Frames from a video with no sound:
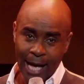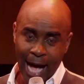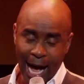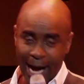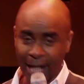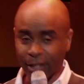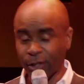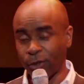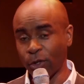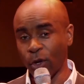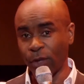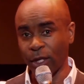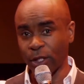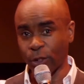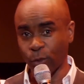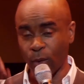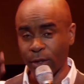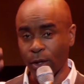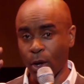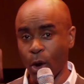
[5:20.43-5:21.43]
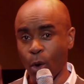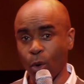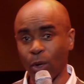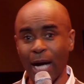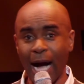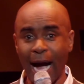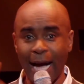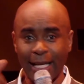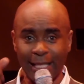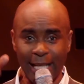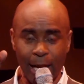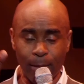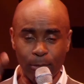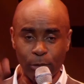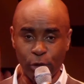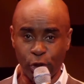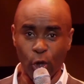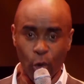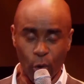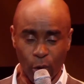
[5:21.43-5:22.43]
I got to know this one old guy
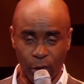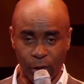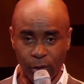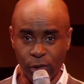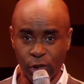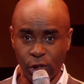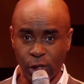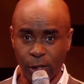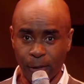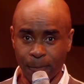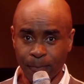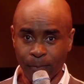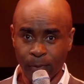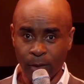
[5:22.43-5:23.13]
named George.